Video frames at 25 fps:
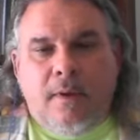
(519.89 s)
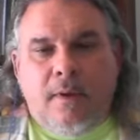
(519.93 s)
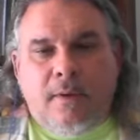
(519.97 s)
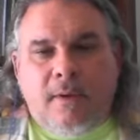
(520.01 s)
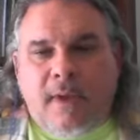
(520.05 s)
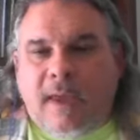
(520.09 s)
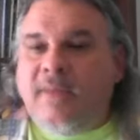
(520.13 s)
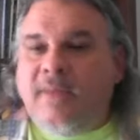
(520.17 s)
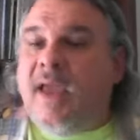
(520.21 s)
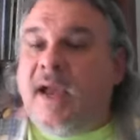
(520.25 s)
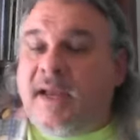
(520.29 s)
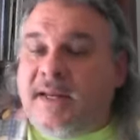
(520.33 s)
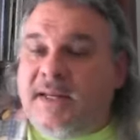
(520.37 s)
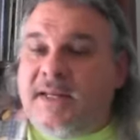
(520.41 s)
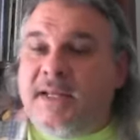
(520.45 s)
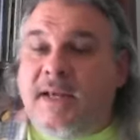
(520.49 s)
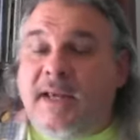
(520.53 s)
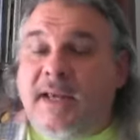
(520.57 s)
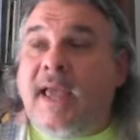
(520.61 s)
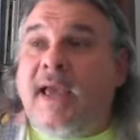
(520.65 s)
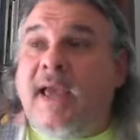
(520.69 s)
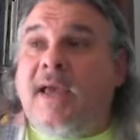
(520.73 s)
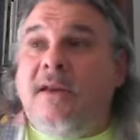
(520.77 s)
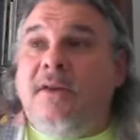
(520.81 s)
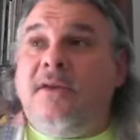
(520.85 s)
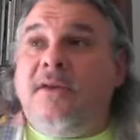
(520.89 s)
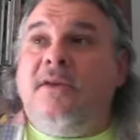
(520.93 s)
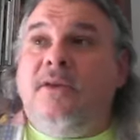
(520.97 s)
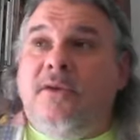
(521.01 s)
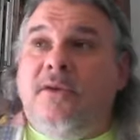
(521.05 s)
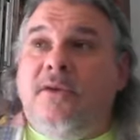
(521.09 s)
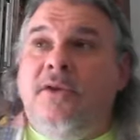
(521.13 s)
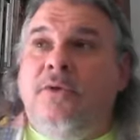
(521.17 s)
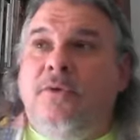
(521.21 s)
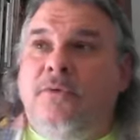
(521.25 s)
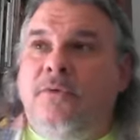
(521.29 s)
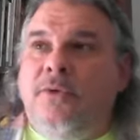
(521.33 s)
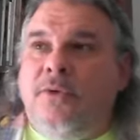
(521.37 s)
Okay, the idea, again,
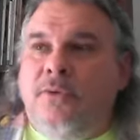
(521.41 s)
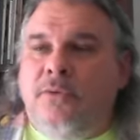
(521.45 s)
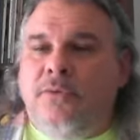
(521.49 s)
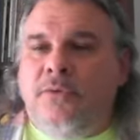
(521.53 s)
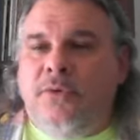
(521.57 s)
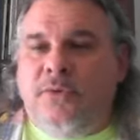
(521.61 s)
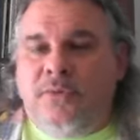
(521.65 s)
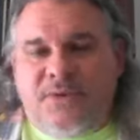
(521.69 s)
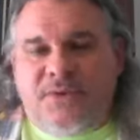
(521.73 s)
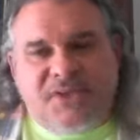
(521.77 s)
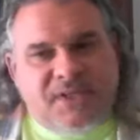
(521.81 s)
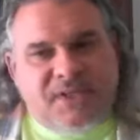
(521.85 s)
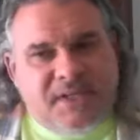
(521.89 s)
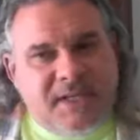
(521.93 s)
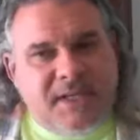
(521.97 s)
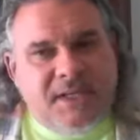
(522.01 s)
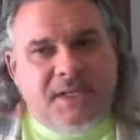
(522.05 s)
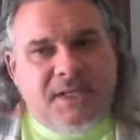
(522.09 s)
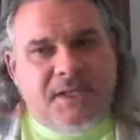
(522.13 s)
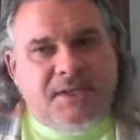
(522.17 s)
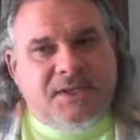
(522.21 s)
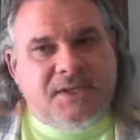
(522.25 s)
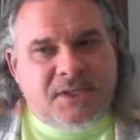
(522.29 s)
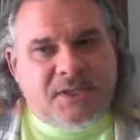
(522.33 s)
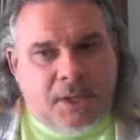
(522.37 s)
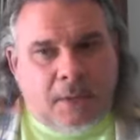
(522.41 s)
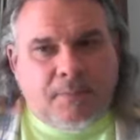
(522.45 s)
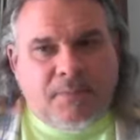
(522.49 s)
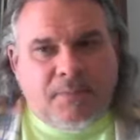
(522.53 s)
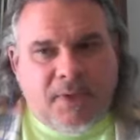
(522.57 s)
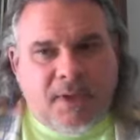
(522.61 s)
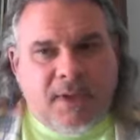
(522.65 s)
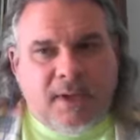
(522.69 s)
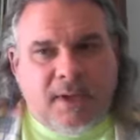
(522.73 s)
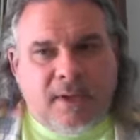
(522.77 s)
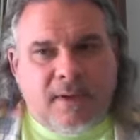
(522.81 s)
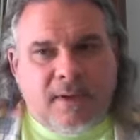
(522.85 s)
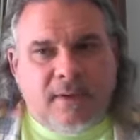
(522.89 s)
you seize
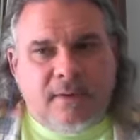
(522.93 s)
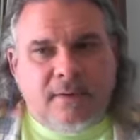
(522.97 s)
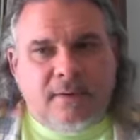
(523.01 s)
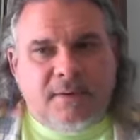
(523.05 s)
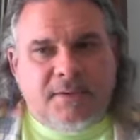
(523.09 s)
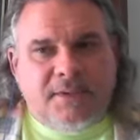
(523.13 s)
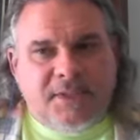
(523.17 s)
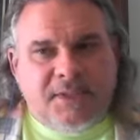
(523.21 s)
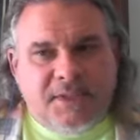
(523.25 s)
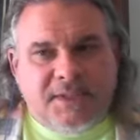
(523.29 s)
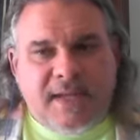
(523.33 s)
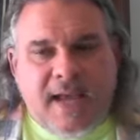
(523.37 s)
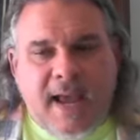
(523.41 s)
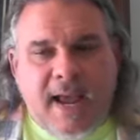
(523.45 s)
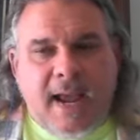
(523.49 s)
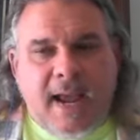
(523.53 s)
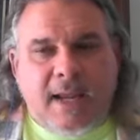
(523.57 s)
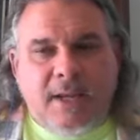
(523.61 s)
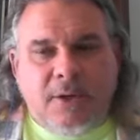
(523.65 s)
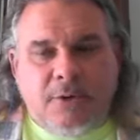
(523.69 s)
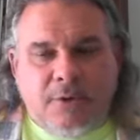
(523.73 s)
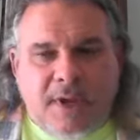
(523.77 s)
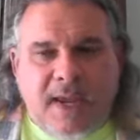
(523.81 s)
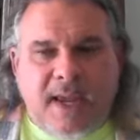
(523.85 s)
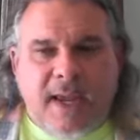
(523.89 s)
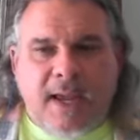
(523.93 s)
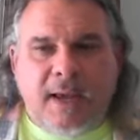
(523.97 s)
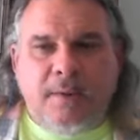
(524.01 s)
something today,